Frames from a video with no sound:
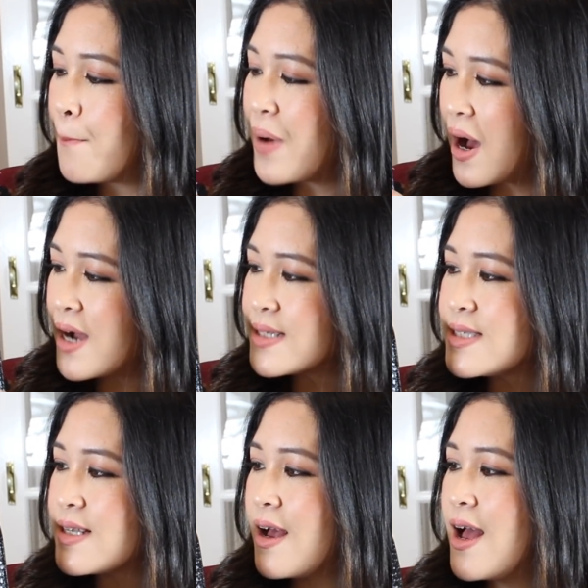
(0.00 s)

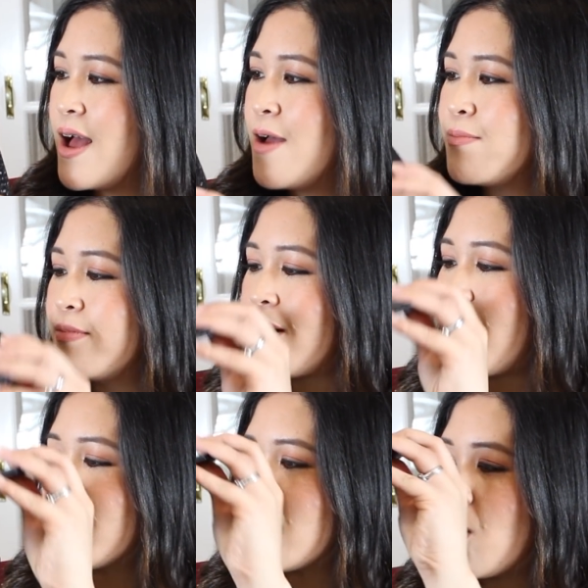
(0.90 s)
But
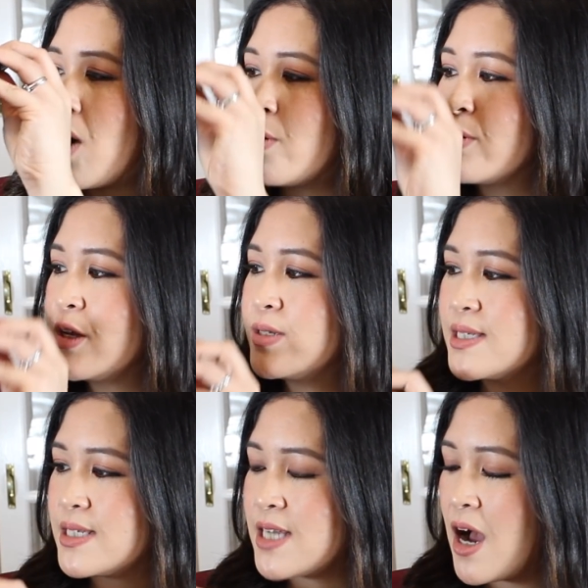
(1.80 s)
I know I will use
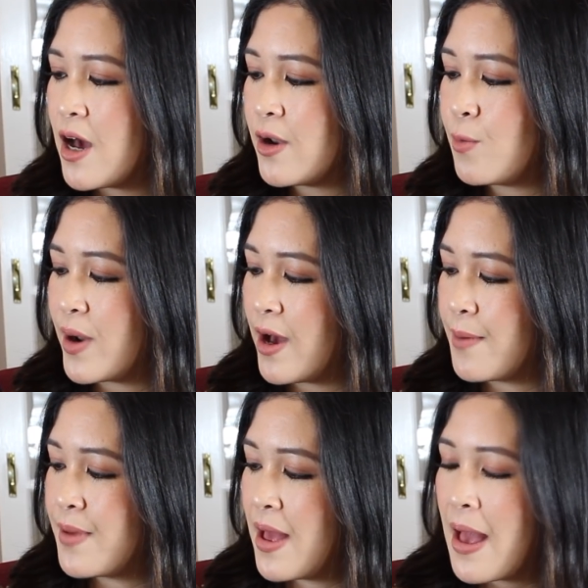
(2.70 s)
this a ton when
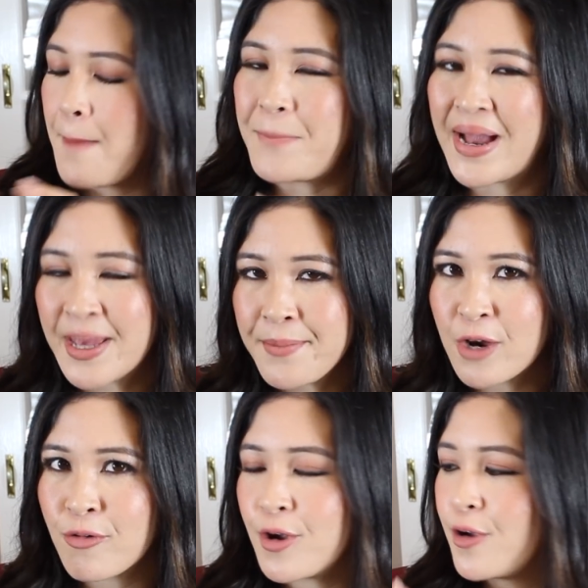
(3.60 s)
I'm back in my
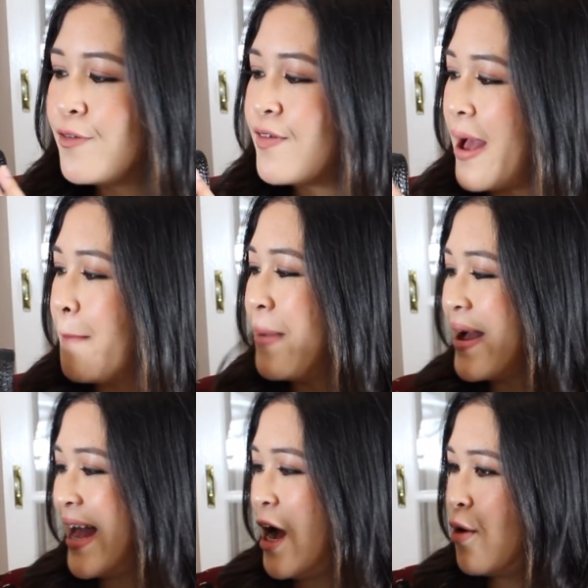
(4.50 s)
groove and
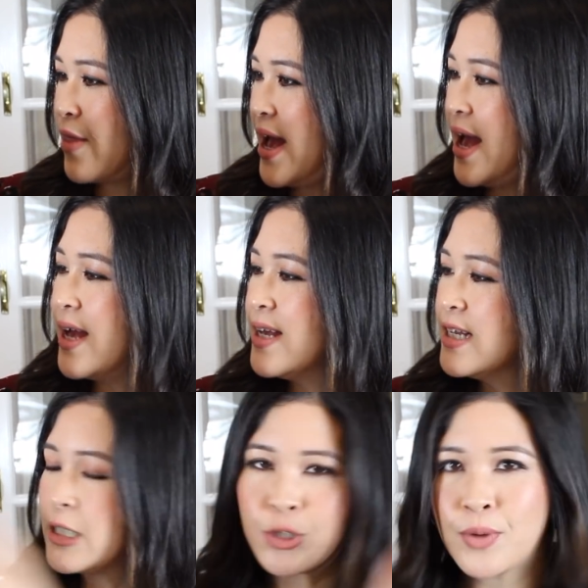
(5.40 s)
back out there
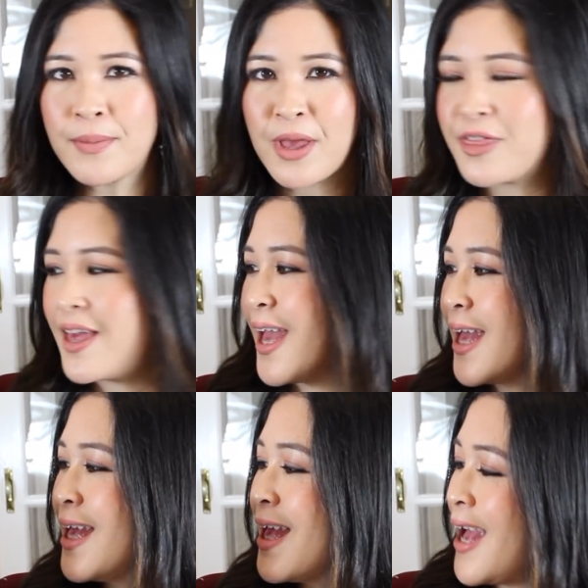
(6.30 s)
doing my
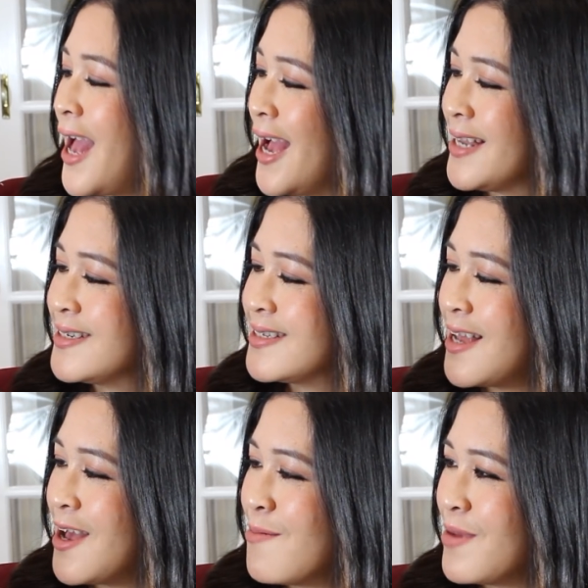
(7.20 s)
thing, and
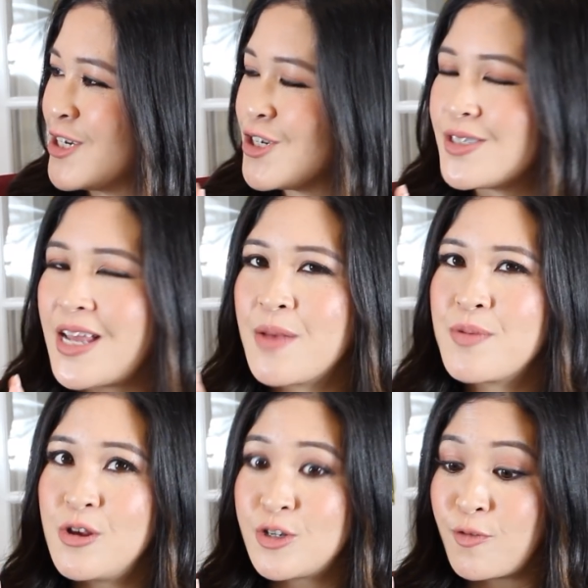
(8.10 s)
it's just a
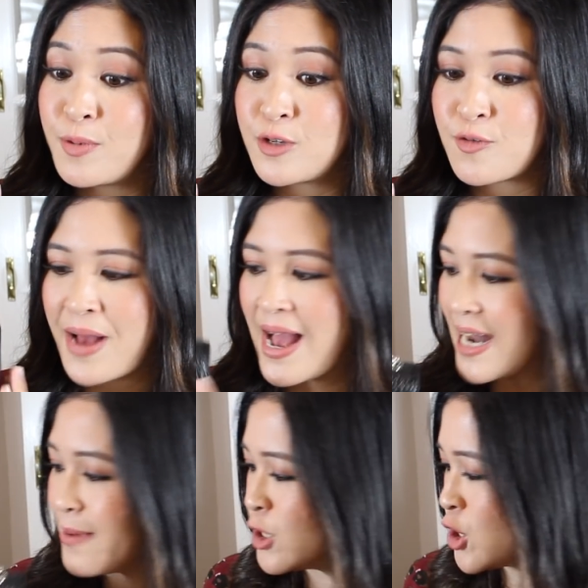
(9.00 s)
beautiful, beautiful bag.
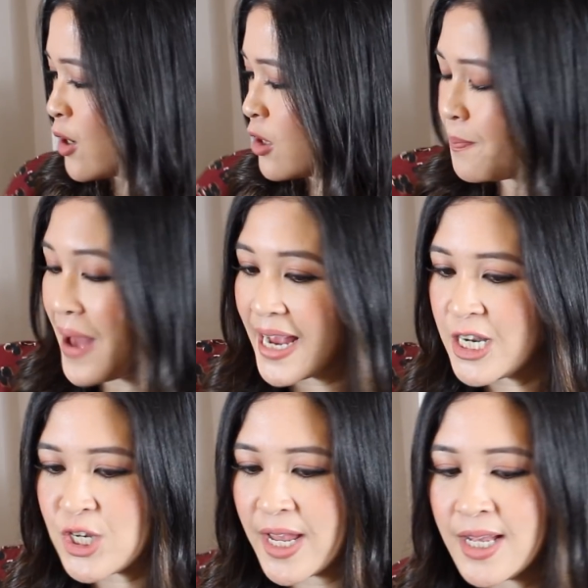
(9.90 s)
Let me show you the
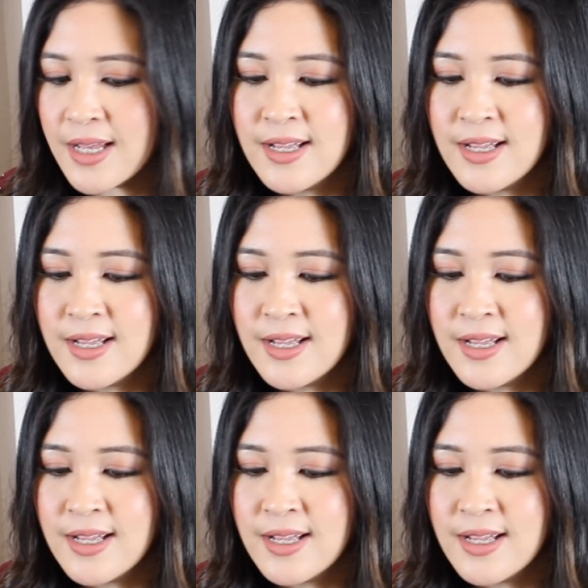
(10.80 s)
packaging.